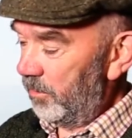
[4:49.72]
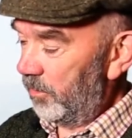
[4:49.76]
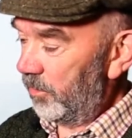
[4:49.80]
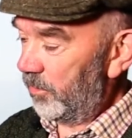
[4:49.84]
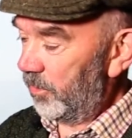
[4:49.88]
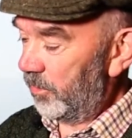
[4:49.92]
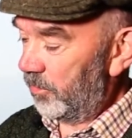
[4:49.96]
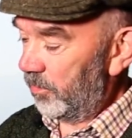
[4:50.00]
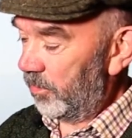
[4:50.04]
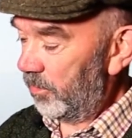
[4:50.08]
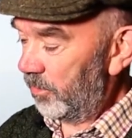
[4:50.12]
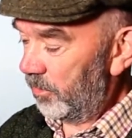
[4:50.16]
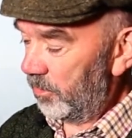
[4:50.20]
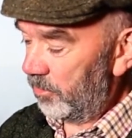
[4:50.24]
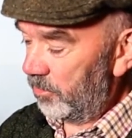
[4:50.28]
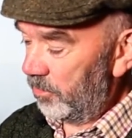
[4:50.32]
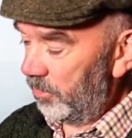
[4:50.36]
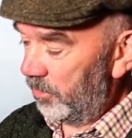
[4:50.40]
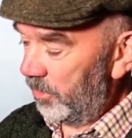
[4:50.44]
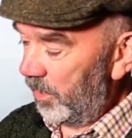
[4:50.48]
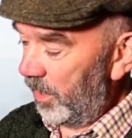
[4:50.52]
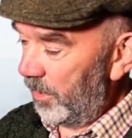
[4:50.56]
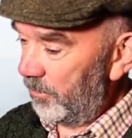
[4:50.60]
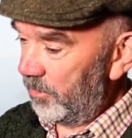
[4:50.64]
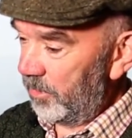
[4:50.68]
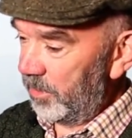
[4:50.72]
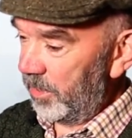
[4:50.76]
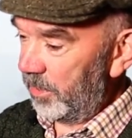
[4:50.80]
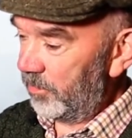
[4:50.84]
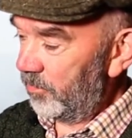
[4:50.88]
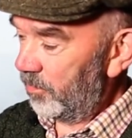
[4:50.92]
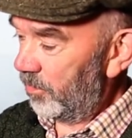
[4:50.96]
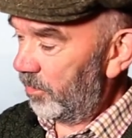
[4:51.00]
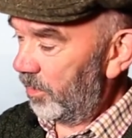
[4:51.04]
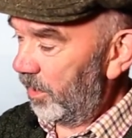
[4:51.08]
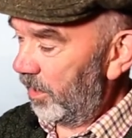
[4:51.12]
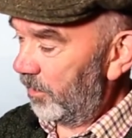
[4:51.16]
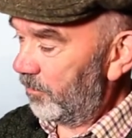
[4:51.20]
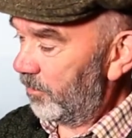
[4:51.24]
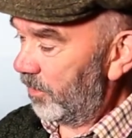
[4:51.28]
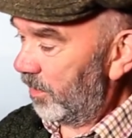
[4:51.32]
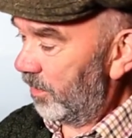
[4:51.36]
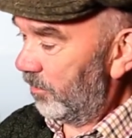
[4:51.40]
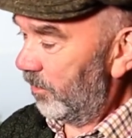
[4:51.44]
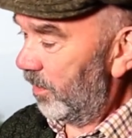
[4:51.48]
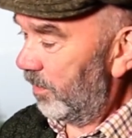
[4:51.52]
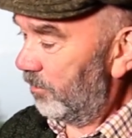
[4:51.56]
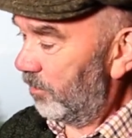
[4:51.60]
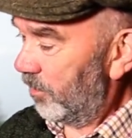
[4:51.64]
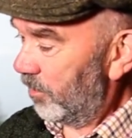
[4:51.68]
with the door. There's no knob on that door yet,
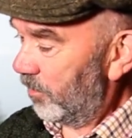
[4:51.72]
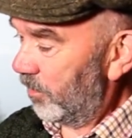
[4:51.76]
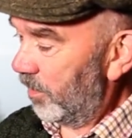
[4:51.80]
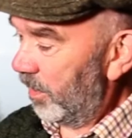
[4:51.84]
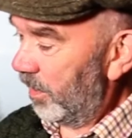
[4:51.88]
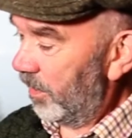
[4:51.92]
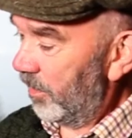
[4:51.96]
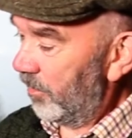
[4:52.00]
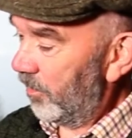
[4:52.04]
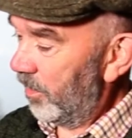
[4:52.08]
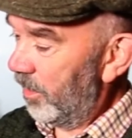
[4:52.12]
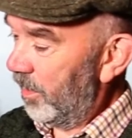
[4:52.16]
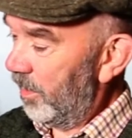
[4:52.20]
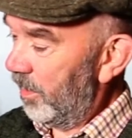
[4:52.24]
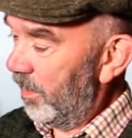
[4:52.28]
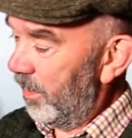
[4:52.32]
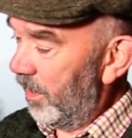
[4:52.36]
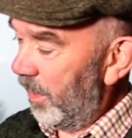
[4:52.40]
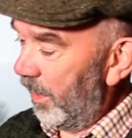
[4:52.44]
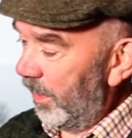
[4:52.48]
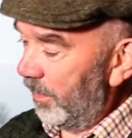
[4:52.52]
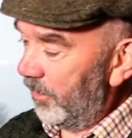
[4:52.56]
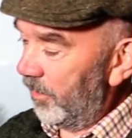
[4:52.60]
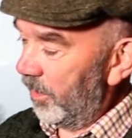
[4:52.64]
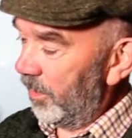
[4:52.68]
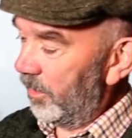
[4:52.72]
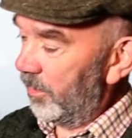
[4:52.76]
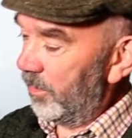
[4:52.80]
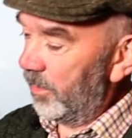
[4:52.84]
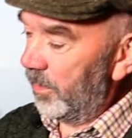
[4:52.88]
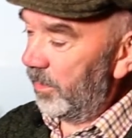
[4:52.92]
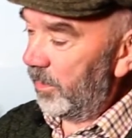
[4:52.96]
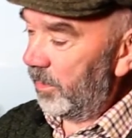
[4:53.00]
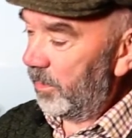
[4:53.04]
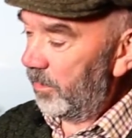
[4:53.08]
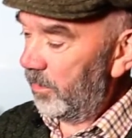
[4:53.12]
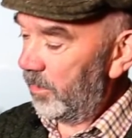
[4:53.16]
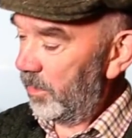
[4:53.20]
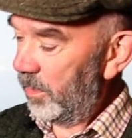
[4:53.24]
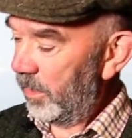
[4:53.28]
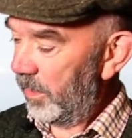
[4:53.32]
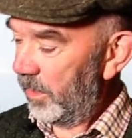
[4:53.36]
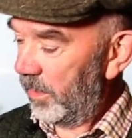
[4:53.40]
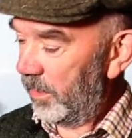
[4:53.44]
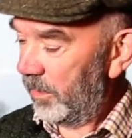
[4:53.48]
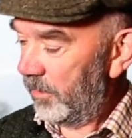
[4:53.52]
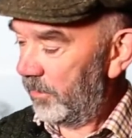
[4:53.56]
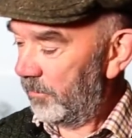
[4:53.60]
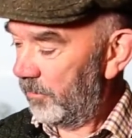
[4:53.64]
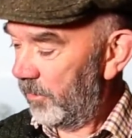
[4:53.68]
but I will put one on it. And then the
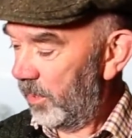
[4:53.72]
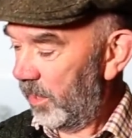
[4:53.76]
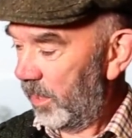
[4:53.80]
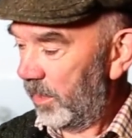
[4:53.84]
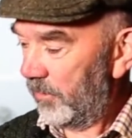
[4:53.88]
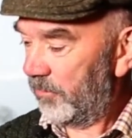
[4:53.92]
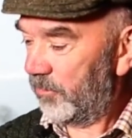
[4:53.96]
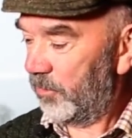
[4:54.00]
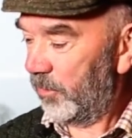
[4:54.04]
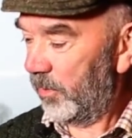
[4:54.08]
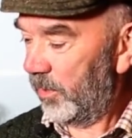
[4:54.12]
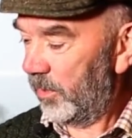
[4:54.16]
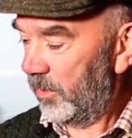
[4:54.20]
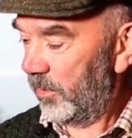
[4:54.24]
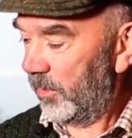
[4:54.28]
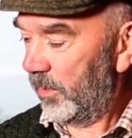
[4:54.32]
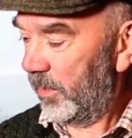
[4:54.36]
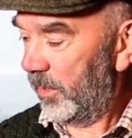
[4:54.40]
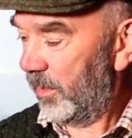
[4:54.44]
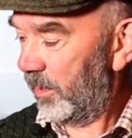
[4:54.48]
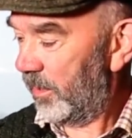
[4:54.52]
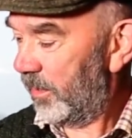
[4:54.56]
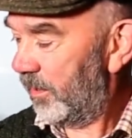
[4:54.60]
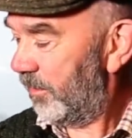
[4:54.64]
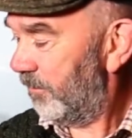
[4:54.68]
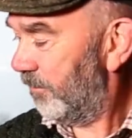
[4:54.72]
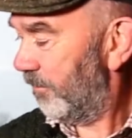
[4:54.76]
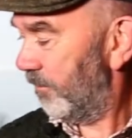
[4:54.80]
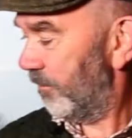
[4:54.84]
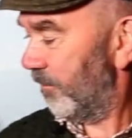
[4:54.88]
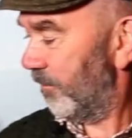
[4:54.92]
little loft window there.